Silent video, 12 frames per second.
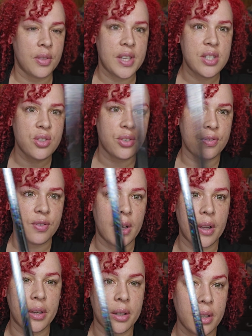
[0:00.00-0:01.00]
these are
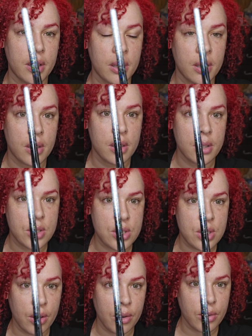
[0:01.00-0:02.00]
fun.
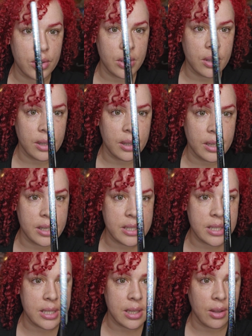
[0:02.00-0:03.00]
So
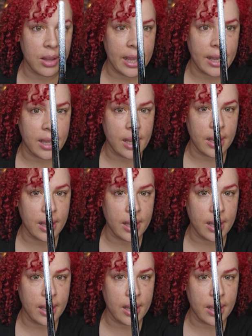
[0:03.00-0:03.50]
it's like